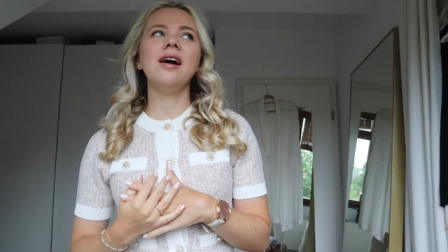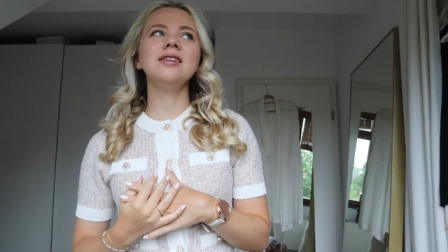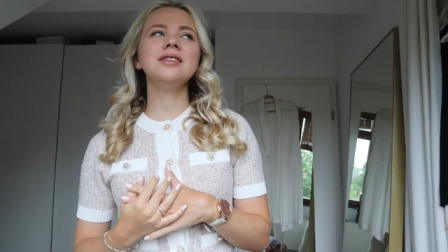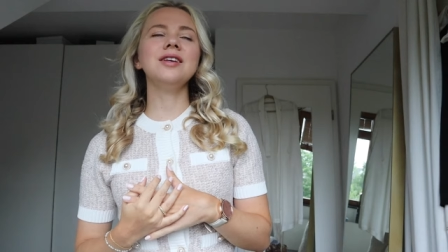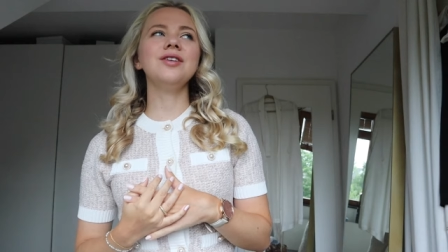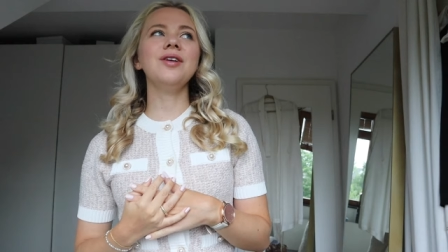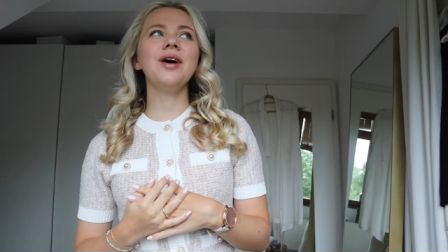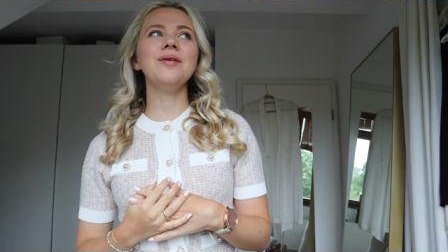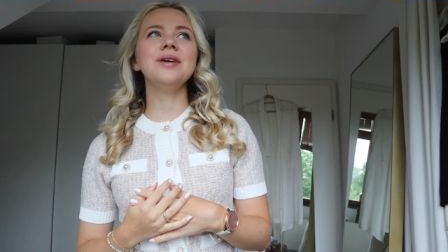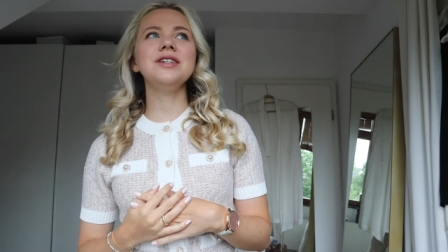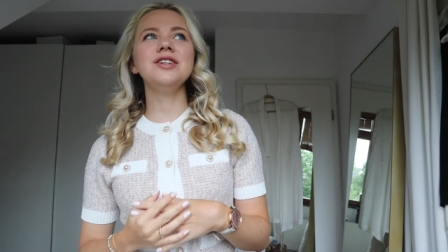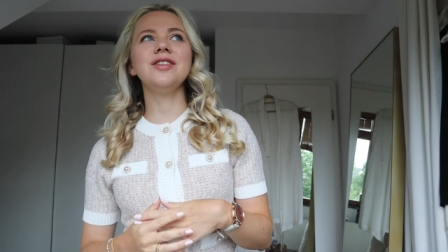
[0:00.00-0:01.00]
So I
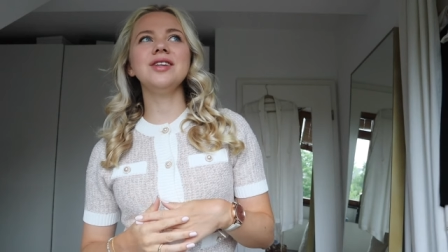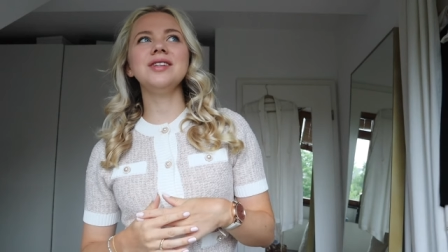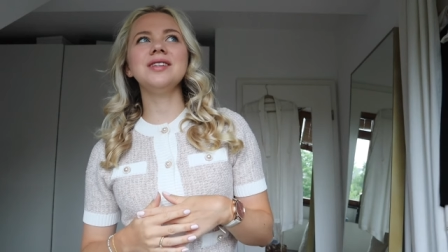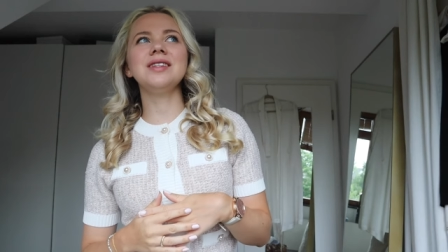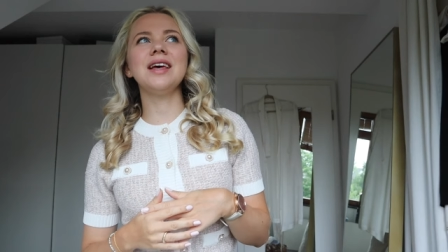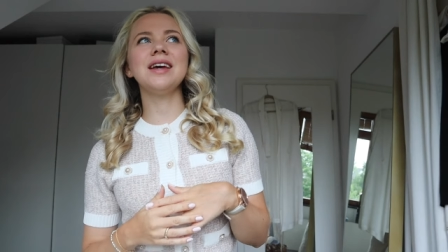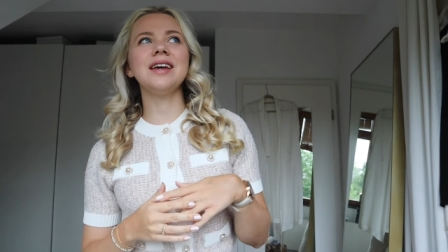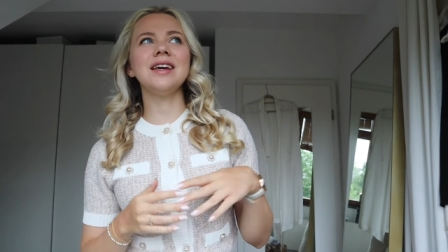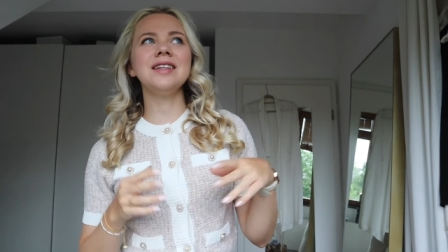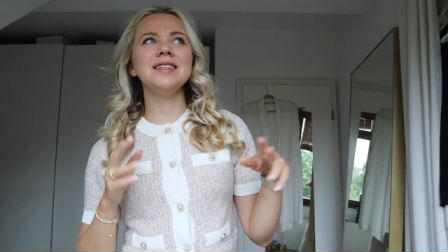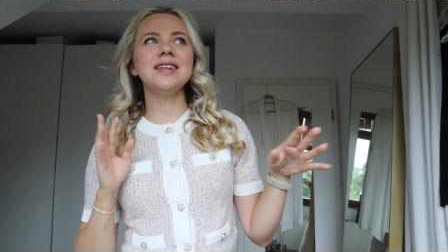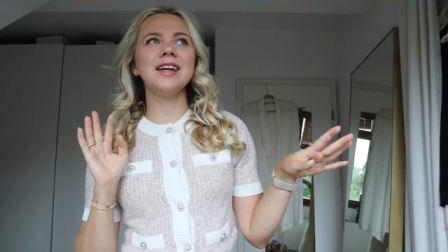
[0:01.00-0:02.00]
went to this like
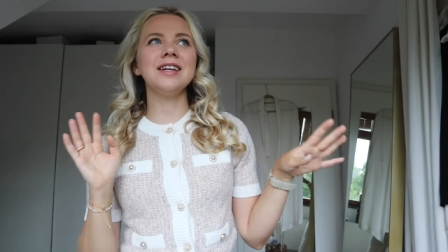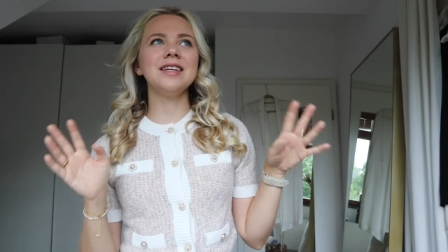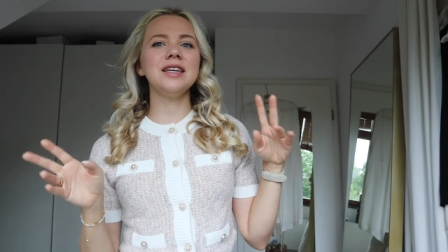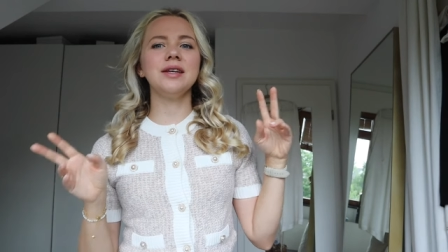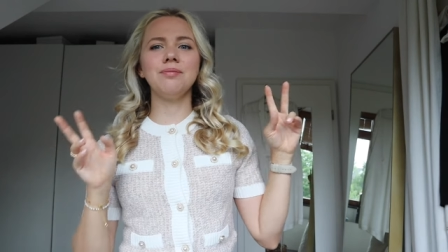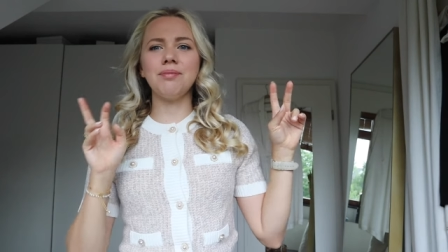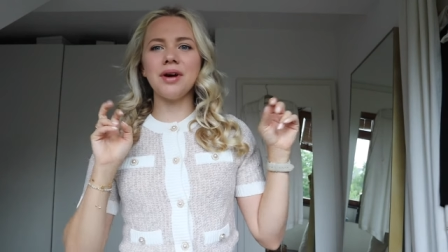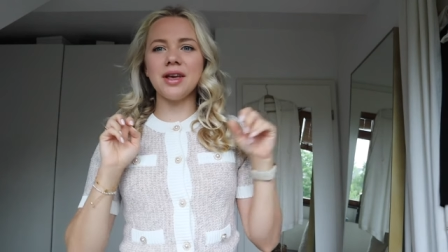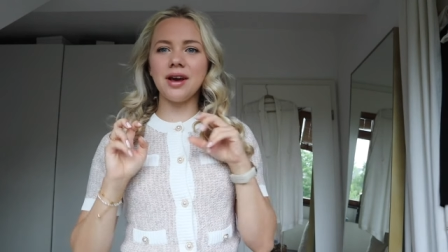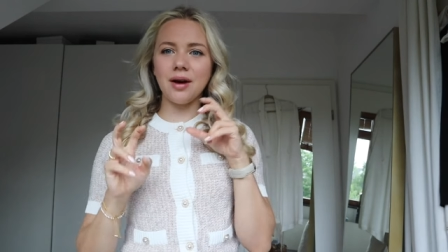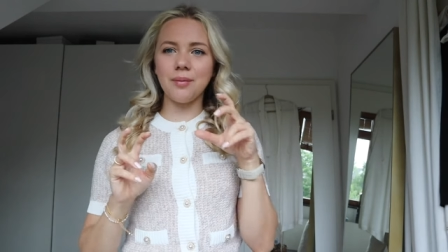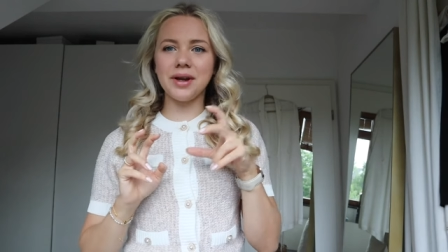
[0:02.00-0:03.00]
insanity body
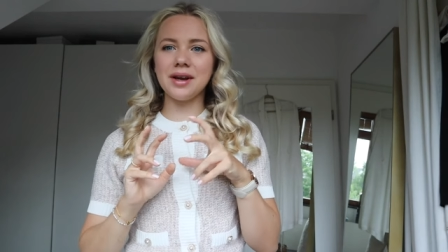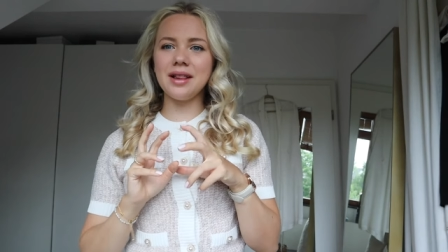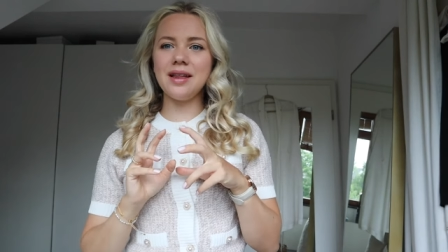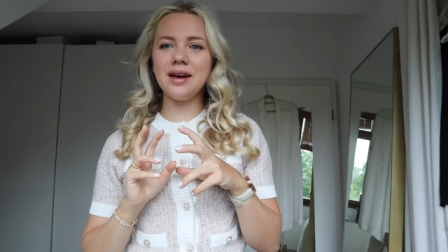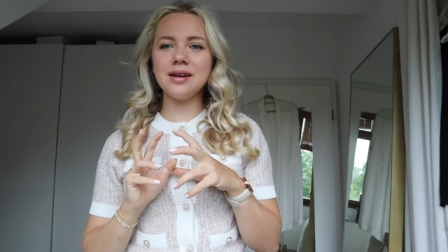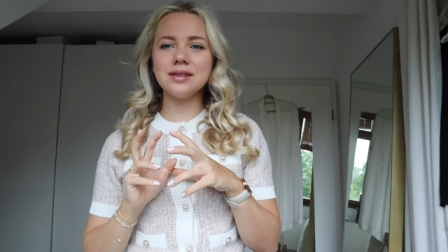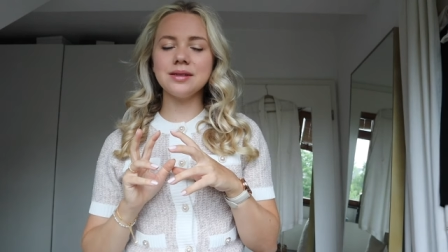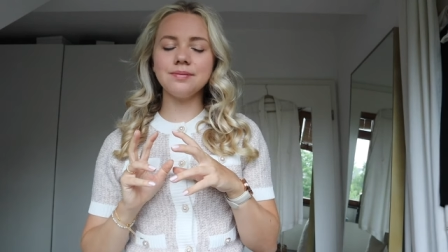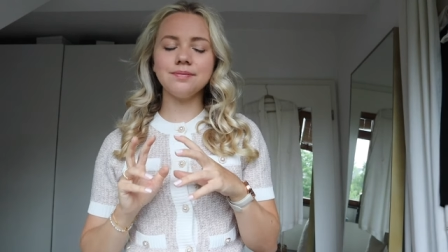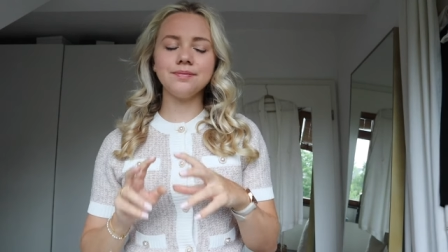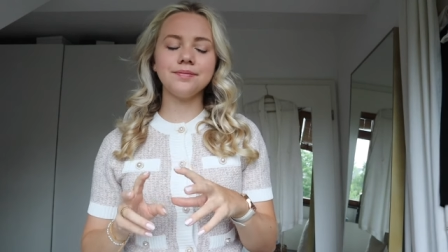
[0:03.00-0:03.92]
combat class.